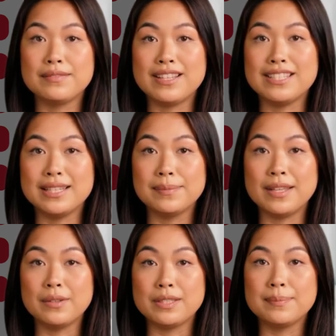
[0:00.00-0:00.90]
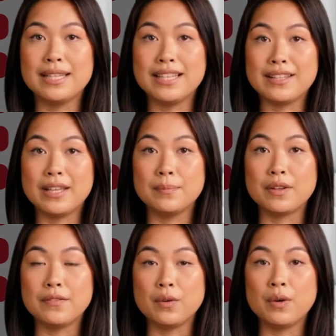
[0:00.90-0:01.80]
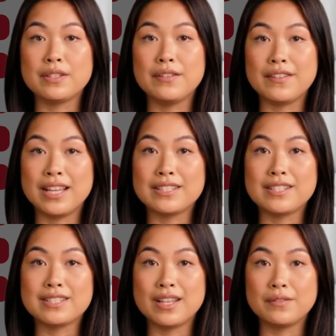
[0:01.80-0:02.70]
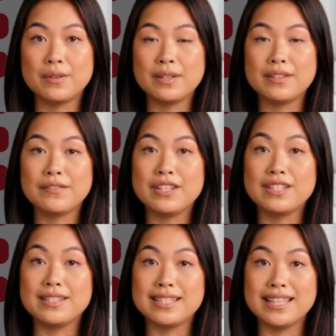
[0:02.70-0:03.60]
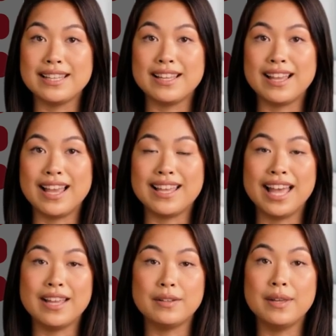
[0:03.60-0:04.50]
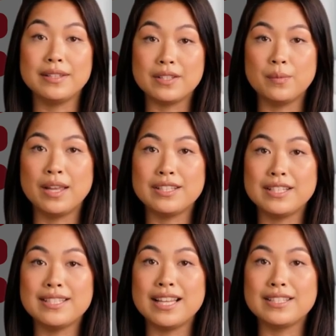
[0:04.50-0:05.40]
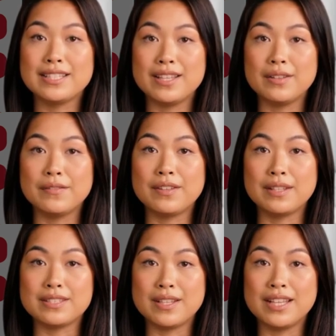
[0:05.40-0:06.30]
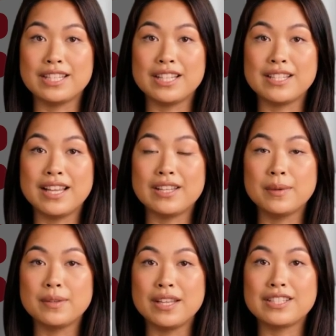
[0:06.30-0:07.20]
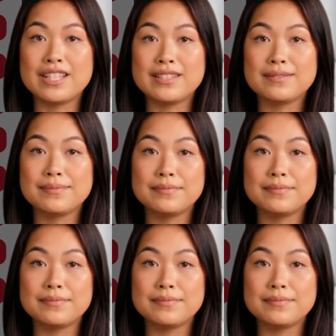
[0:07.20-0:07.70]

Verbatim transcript: The CPU speed and number of cores affects the software's efficiency, and adequate storage is necessary for installation and operation.